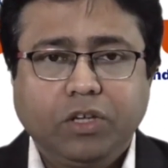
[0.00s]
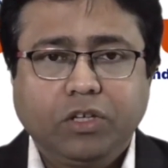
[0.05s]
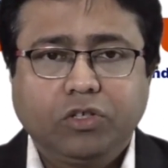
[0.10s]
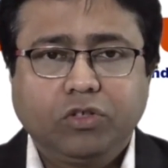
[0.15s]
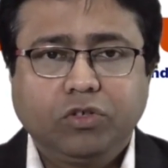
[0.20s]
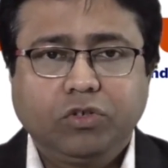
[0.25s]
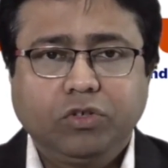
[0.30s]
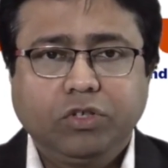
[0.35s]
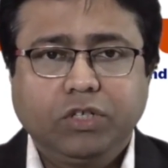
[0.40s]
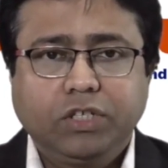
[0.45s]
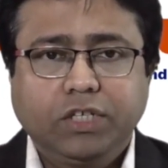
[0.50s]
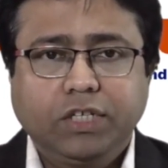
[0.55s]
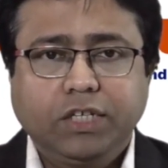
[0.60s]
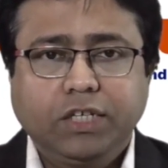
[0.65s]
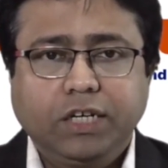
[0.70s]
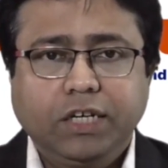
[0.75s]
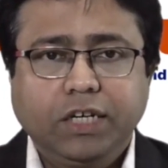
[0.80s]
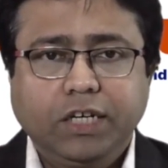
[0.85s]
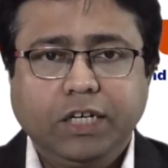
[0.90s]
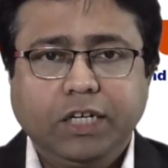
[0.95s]
So it's a
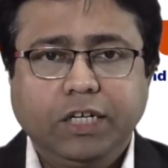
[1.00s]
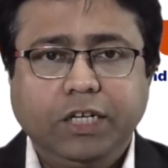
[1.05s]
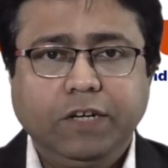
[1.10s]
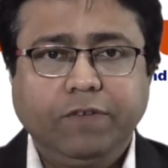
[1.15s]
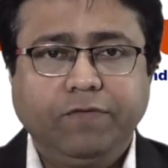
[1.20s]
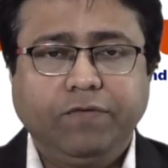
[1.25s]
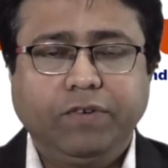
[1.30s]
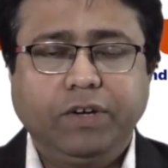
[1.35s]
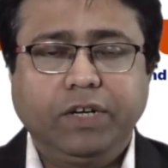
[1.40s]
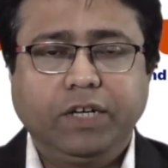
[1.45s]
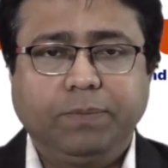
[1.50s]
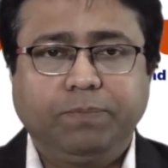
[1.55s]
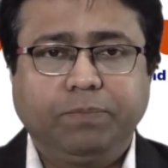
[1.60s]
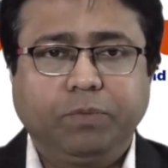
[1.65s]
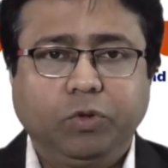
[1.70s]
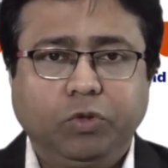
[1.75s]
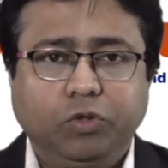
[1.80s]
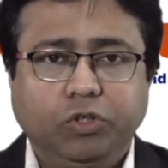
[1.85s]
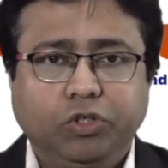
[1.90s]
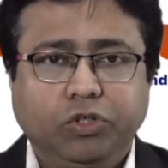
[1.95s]
little different
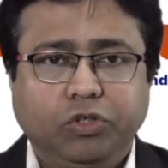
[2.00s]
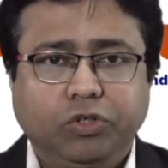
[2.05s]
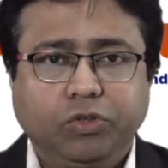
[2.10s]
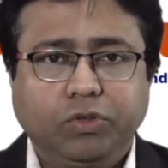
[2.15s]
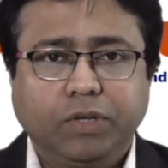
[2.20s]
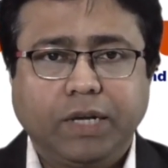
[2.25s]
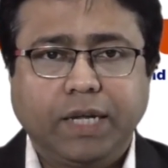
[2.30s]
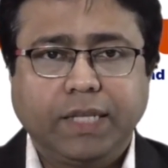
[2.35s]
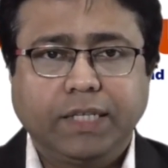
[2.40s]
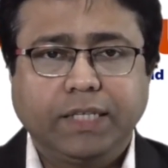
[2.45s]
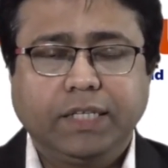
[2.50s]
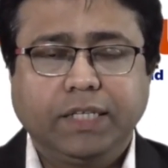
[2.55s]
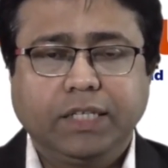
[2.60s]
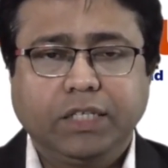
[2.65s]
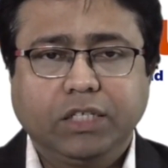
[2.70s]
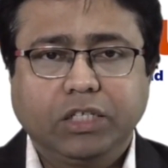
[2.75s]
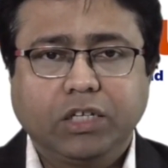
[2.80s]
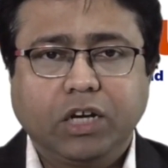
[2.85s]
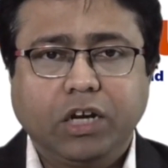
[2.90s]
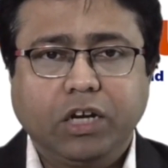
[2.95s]
approach. So rather
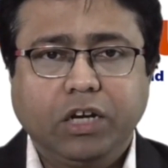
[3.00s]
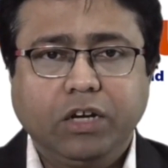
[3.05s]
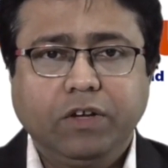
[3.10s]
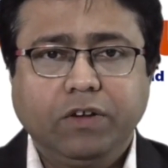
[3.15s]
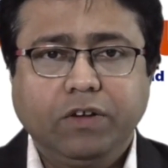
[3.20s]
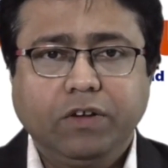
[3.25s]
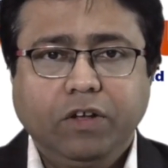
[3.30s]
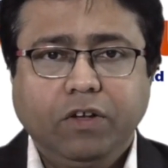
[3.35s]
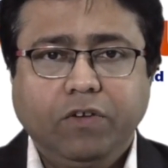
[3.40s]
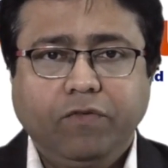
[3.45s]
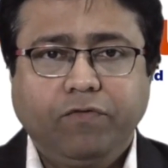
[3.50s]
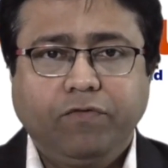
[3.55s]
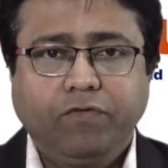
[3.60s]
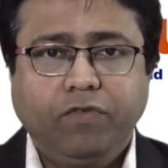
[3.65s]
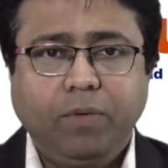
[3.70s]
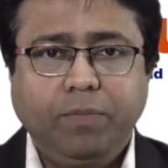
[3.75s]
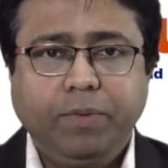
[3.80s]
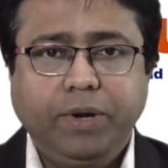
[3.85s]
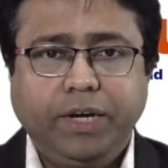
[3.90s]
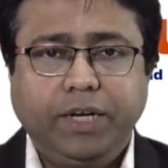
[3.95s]
than starting
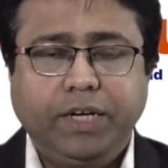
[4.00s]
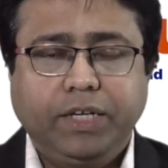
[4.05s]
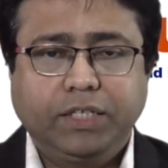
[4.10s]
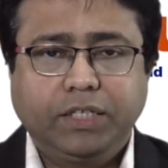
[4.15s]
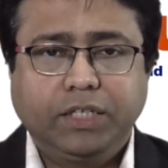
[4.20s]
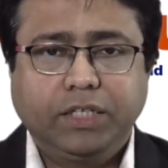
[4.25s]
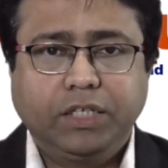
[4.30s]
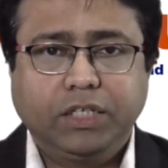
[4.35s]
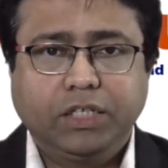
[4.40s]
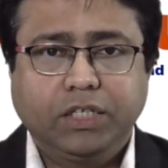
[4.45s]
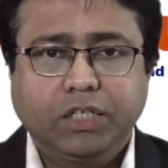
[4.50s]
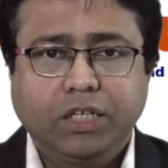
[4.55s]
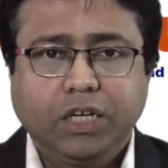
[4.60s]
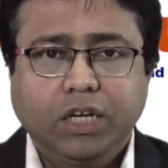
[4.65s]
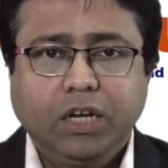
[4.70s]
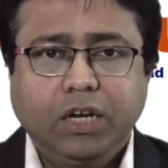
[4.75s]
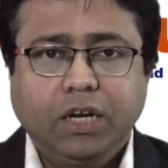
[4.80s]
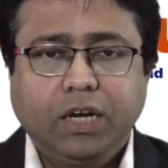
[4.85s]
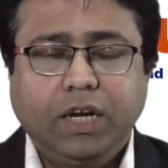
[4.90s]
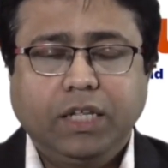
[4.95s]
from data sets,
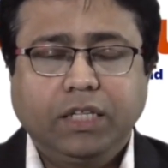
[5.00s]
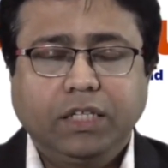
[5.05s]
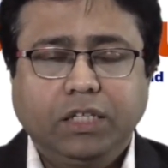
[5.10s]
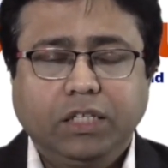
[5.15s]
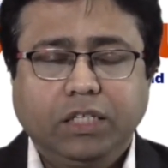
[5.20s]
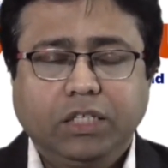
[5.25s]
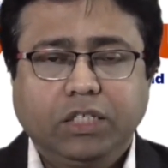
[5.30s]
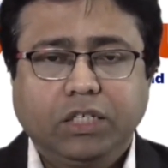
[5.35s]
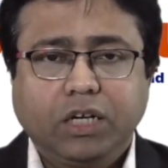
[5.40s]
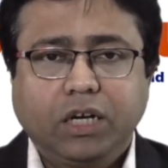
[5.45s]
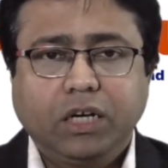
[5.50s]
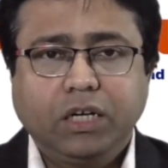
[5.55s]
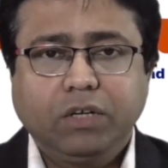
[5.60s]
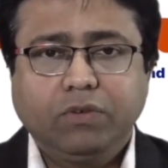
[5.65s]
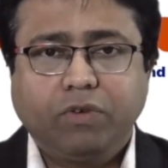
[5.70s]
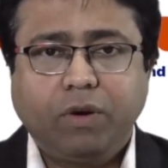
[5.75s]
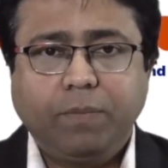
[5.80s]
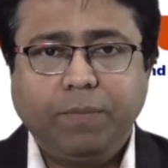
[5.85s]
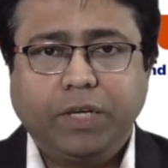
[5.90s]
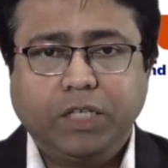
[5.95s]
rather than starting
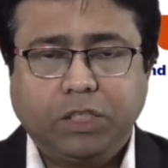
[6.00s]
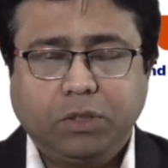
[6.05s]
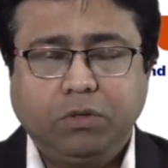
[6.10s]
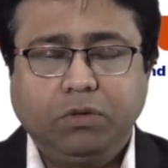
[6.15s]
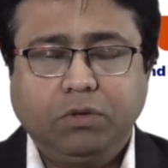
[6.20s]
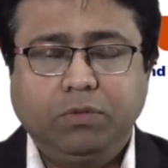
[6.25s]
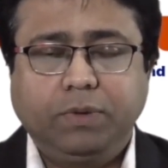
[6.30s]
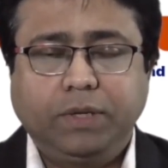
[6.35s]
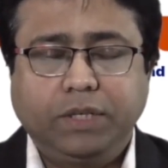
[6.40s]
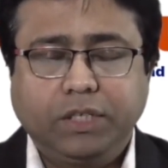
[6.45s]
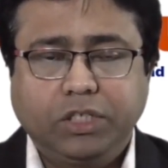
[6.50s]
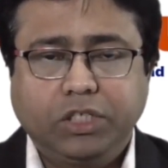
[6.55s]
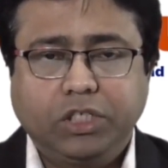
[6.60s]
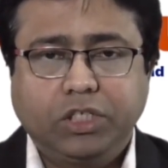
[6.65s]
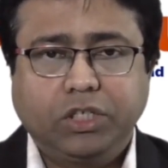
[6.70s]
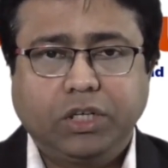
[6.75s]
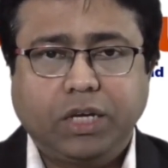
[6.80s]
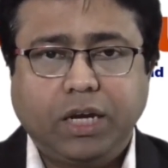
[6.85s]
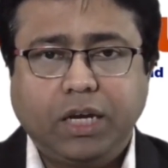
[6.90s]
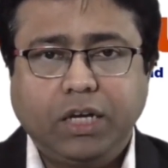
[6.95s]
from
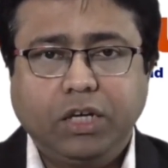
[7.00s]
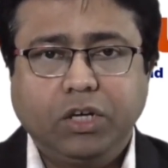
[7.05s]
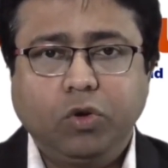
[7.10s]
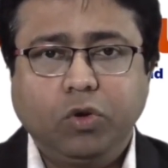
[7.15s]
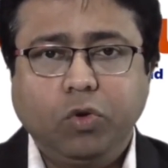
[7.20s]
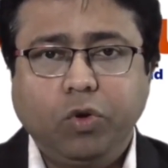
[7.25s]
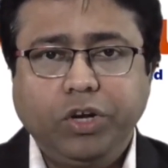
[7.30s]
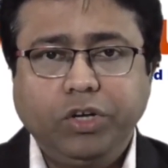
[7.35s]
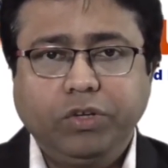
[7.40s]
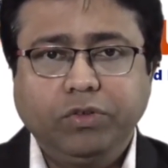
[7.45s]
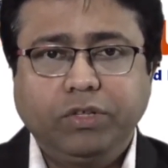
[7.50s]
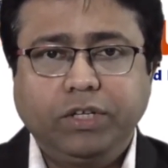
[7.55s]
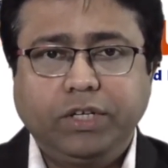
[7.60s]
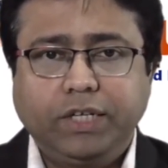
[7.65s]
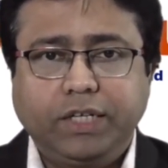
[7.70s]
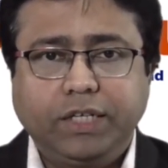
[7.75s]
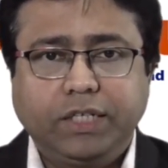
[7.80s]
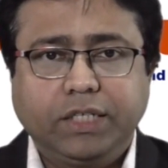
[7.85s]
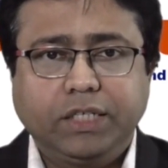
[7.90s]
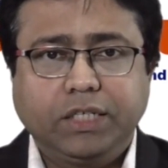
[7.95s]
experiments and going to the
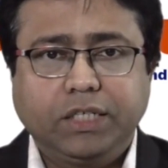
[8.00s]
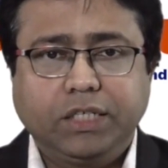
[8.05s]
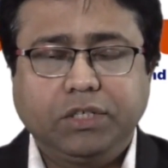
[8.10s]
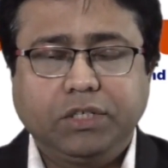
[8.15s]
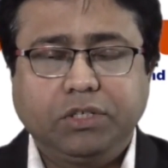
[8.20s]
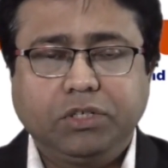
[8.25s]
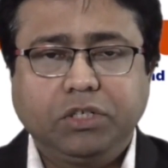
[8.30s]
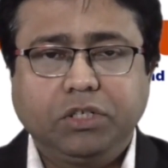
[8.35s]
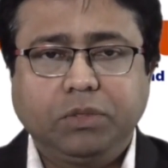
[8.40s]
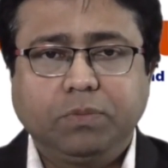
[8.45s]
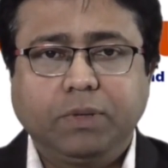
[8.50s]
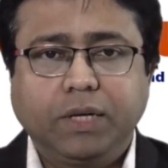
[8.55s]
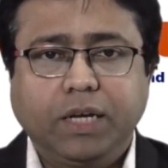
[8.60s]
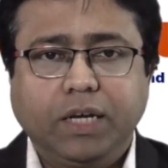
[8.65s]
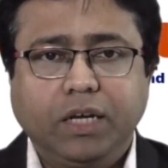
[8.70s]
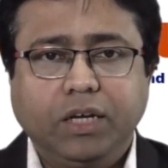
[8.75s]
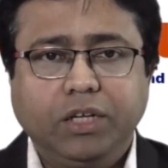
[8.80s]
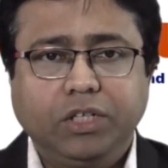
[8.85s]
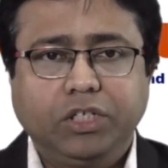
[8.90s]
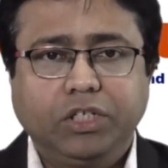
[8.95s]
data set, systems
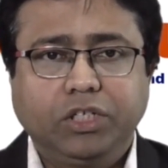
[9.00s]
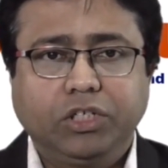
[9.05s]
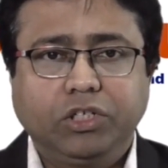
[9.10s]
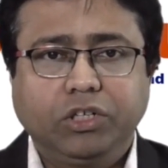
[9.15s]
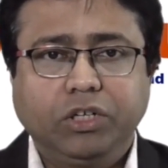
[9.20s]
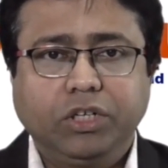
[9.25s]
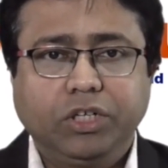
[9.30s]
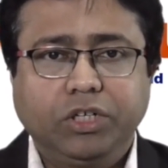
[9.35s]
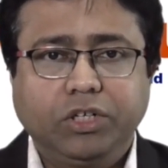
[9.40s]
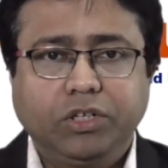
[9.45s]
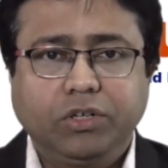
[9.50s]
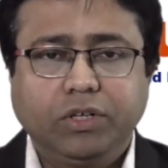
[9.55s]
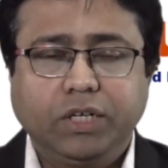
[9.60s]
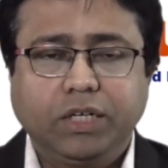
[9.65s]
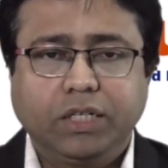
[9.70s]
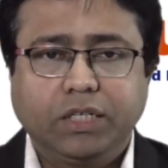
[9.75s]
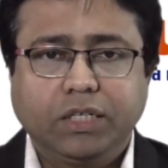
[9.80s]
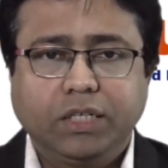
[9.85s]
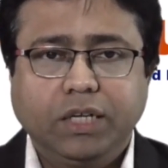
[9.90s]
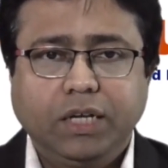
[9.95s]
biology actually
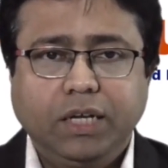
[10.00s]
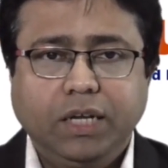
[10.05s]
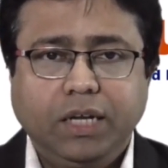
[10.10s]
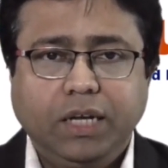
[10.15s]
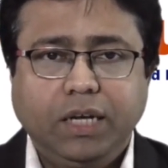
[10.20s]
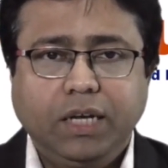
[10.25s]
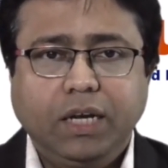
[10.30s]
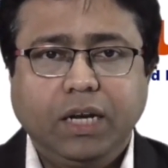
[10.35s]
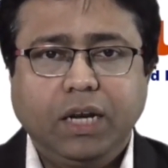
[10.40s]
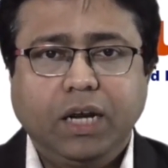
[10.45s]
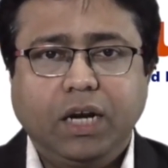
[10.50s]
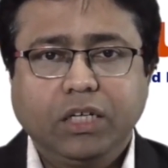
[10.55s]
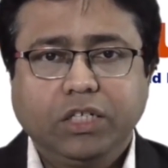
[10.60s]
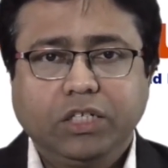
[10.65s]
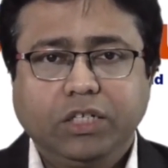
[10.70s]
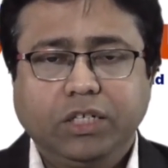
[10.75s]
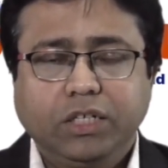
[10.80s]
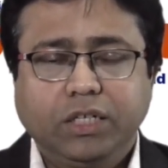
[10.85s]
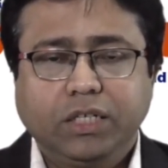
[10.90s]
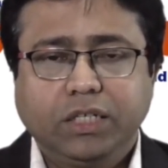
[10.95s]
interrogates a
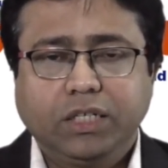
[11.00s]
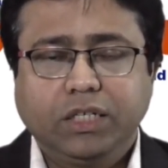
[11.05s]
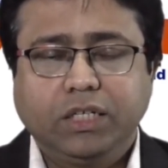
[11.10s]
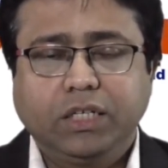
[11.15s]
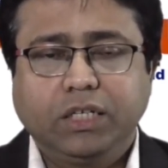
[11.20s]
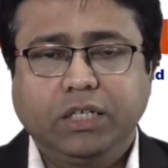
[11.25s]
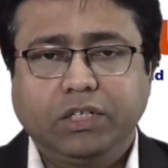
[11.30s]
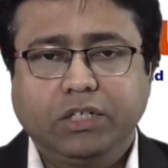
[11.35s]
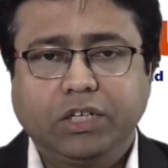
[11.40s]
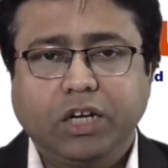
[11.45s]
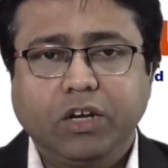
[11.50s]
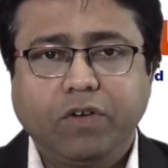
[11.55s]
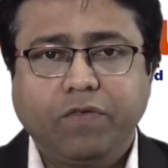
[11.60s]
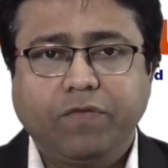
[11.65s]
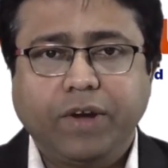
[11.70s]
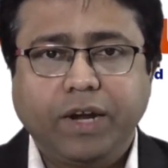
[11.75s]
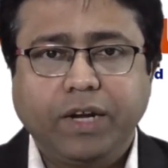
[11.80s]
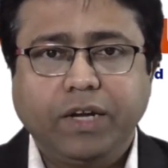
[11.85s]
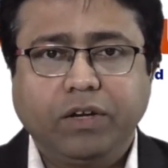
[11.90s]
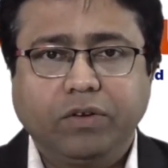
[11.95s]
large data set and trying to
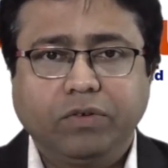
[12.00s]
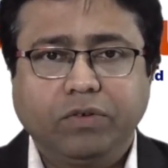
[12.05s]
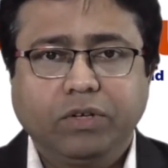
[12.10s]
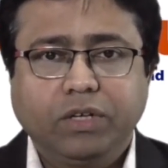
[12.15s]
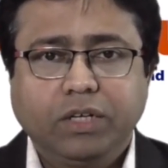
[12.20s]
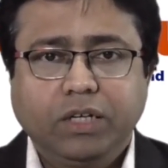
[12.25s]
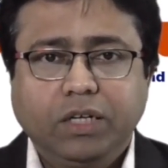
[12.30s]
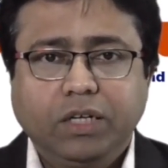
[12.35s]
find out